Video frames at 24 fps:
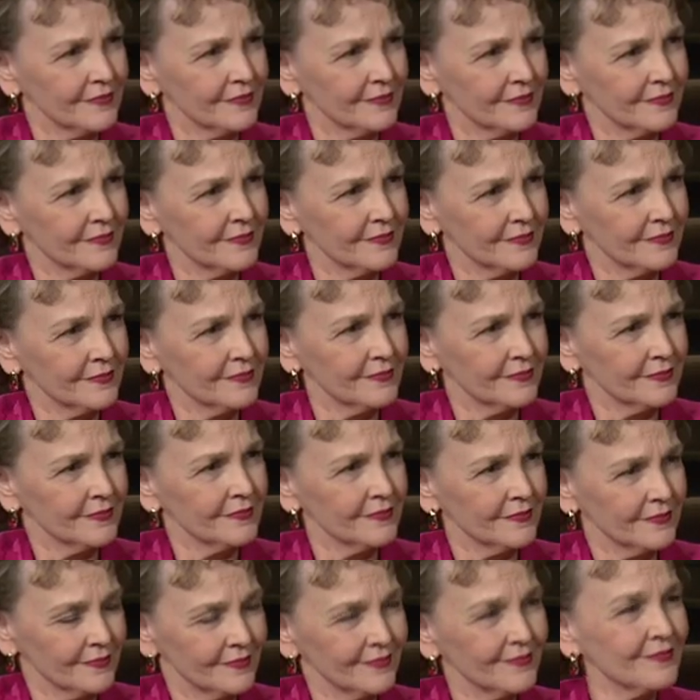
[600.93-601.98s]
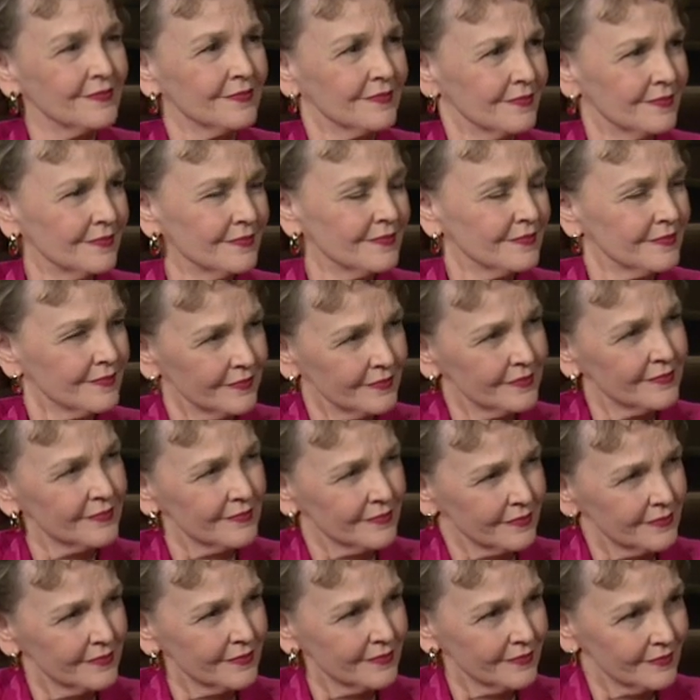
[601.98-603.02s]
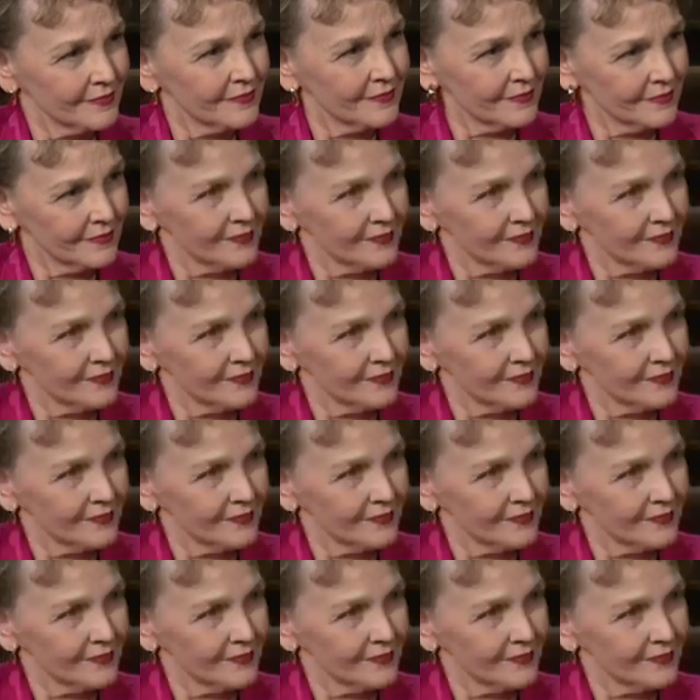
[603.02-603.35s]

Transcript: lines, you know, when so and so walks into the